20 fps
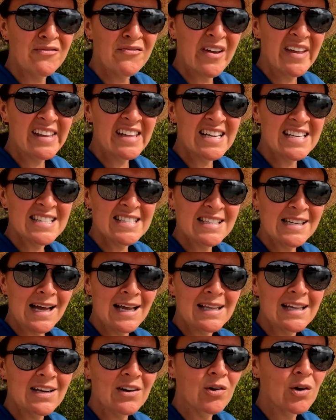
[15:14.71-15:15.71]
I'm feeling
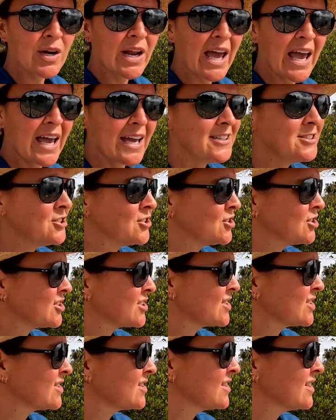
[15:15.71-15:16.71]
slightly on
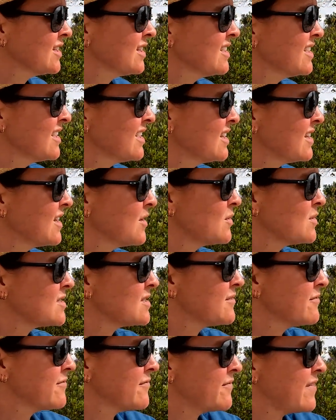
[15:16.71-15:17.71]
edge. There
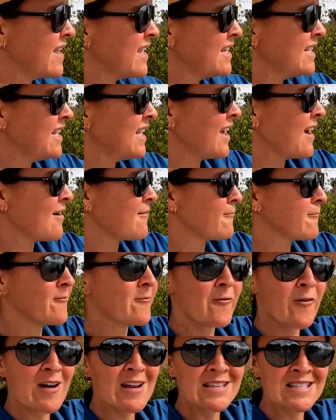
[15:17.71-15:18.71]
was a feeding
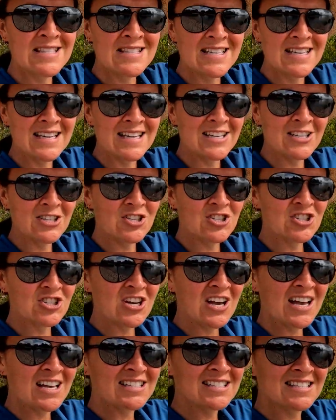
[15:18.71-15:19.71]
frenzy
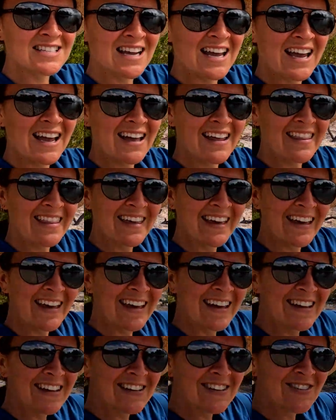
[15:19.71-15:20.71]
just out
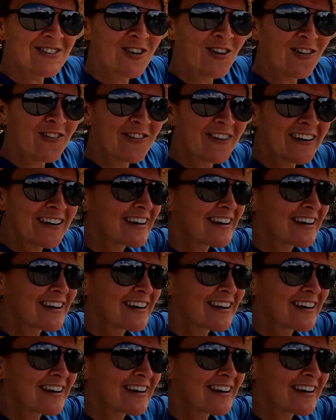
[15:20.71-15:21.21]
there, not